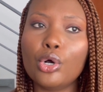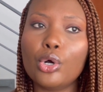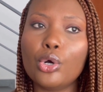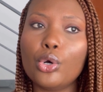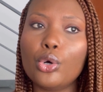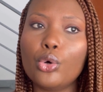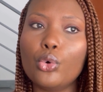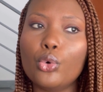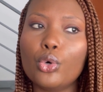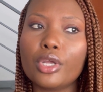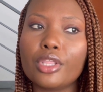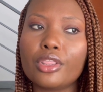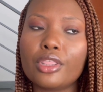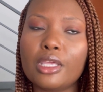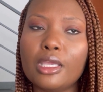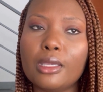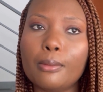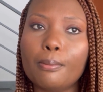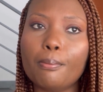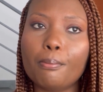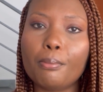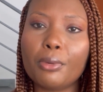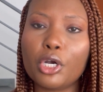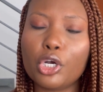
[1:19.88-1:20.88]
or the
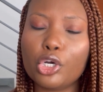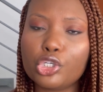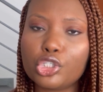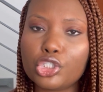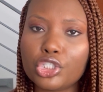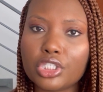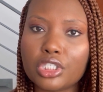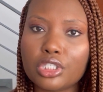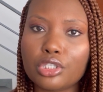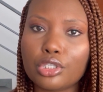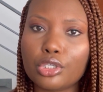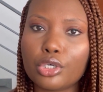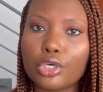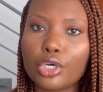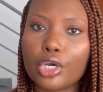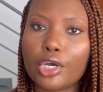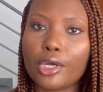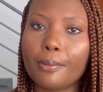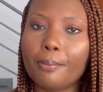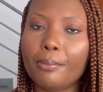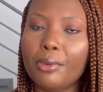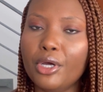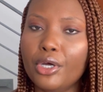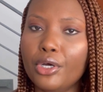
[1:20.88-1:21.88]
purchaser
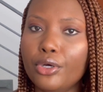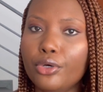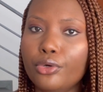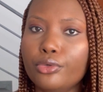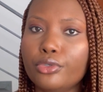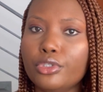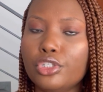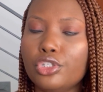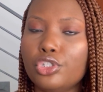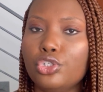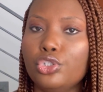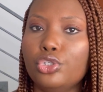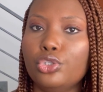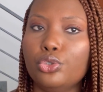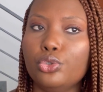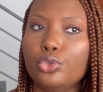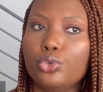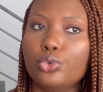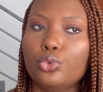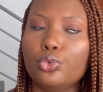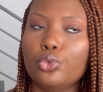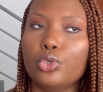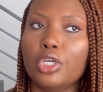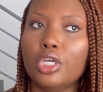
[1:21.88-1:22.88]
opposed
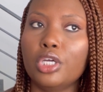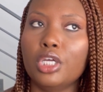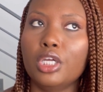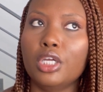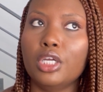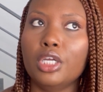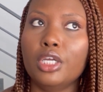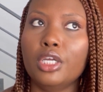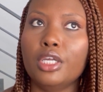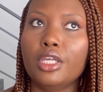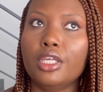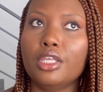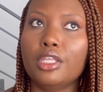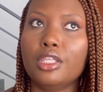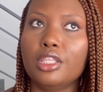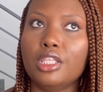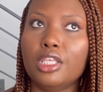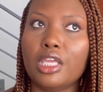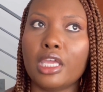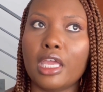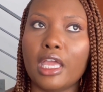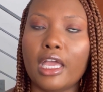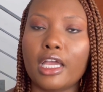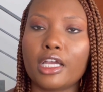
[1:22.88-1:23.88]
to
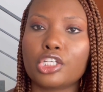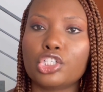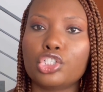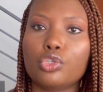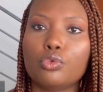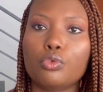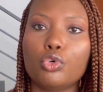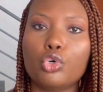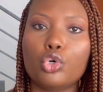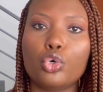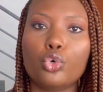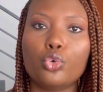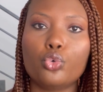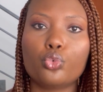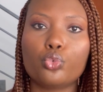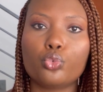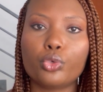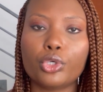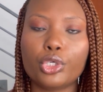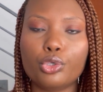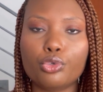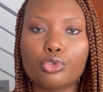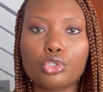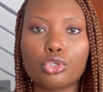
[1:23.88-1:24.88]
the actual
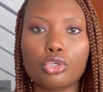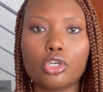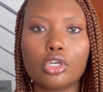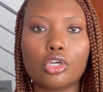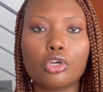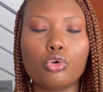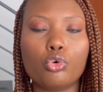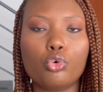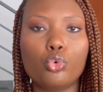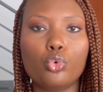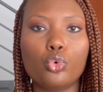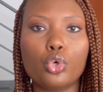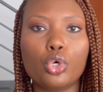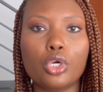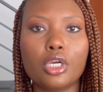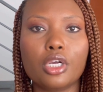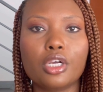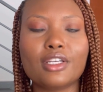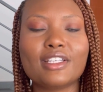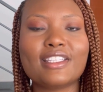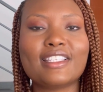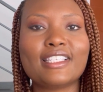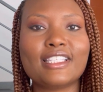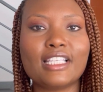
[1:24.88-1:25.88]
realtor or
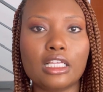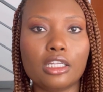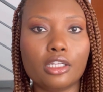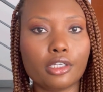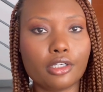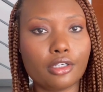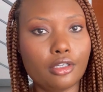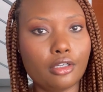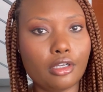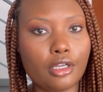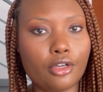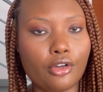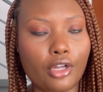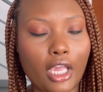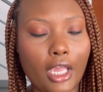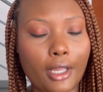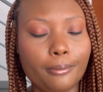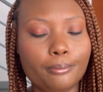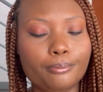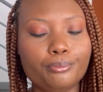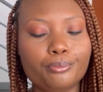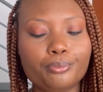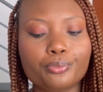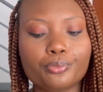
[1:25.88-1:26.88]
seller, okay?
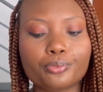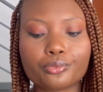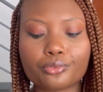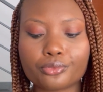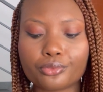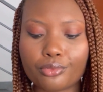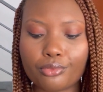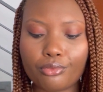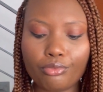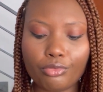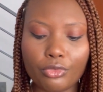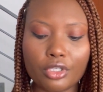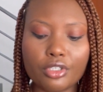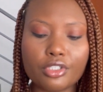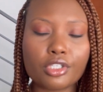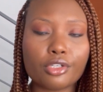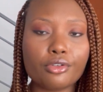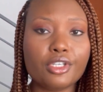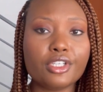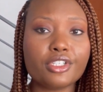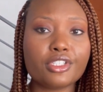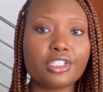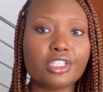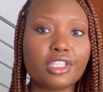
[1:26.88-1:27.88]
So
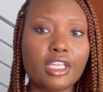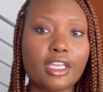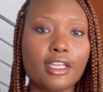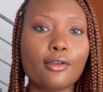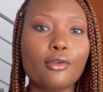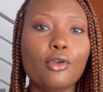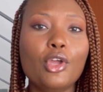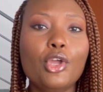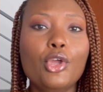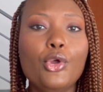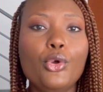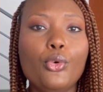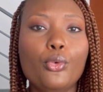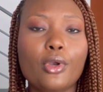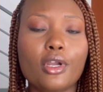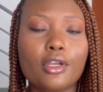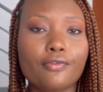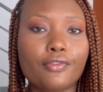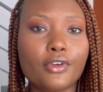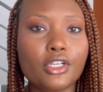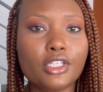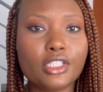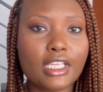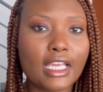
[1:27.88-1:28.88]
here's the thing. When I
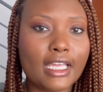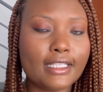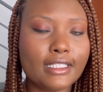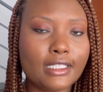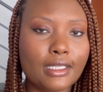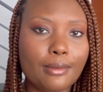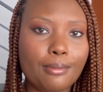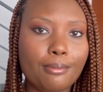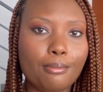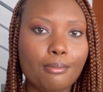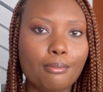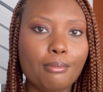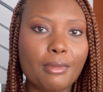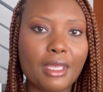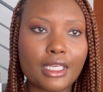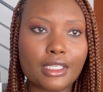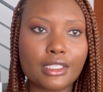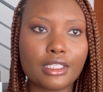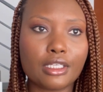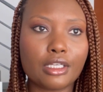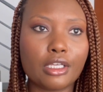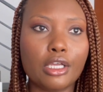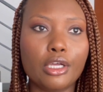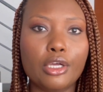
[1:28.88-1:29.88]
first got to
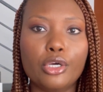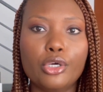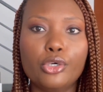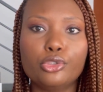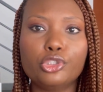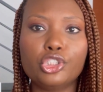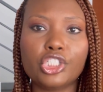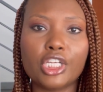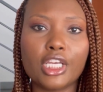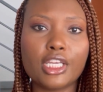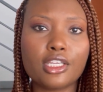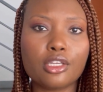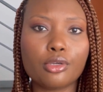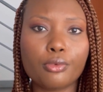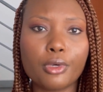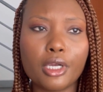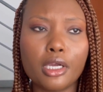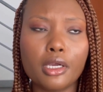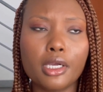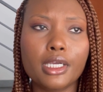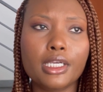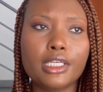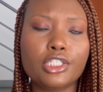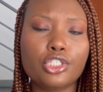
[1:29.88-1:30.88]
Mexico,
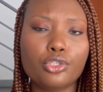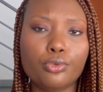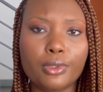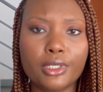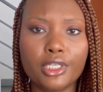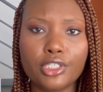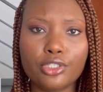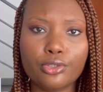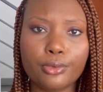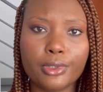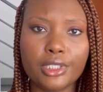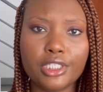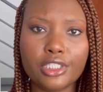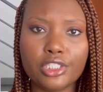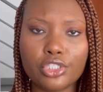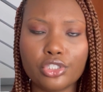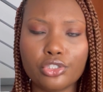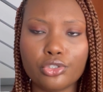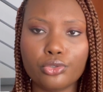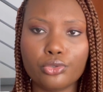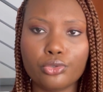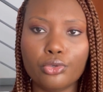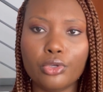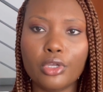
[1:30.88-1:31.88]
January
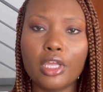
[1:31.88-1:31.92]
2022,